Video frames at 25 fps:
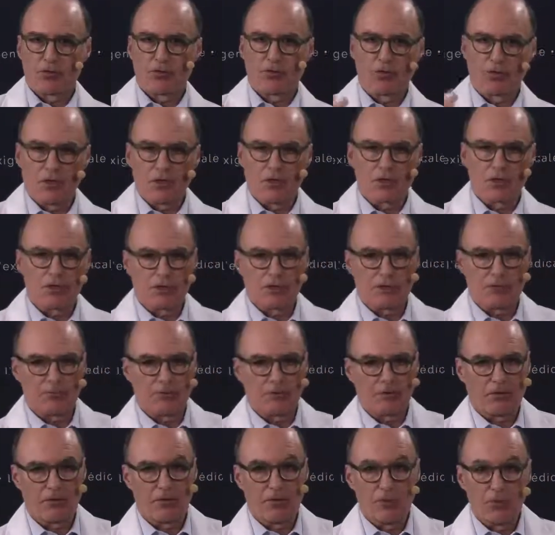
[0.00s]

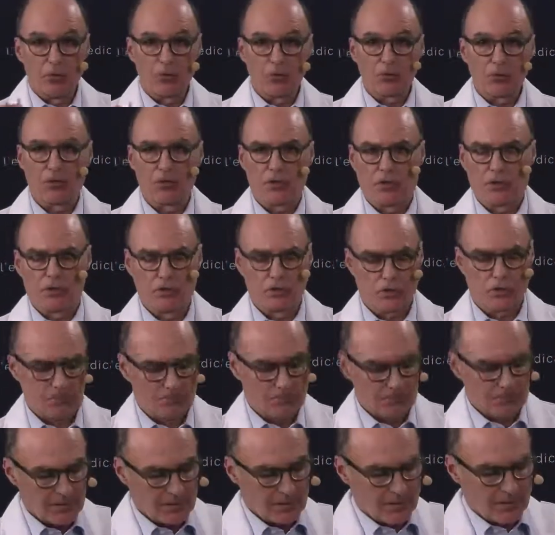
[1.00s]
concept of no touch.
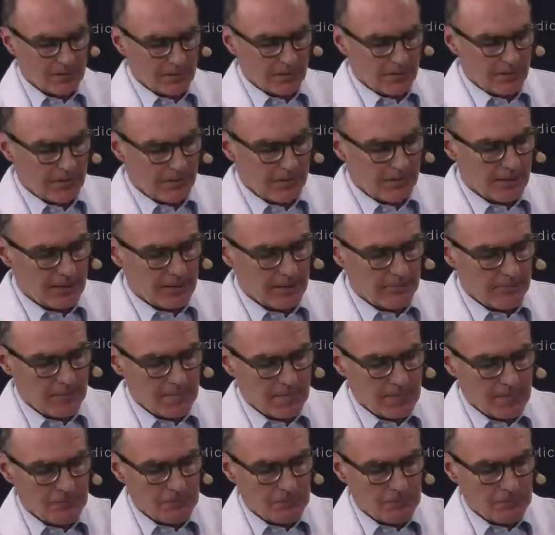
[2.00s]
Then